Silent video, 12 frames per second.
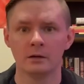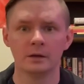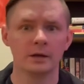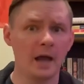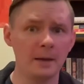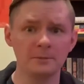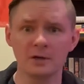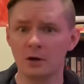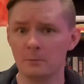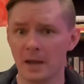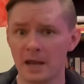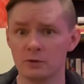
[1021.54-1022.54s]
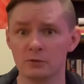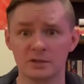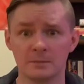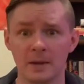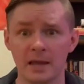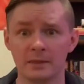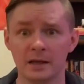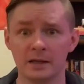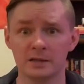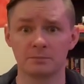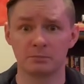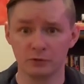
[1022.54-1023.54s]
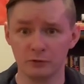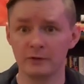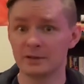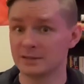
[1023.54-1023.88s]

Captain Albano is a man that has proven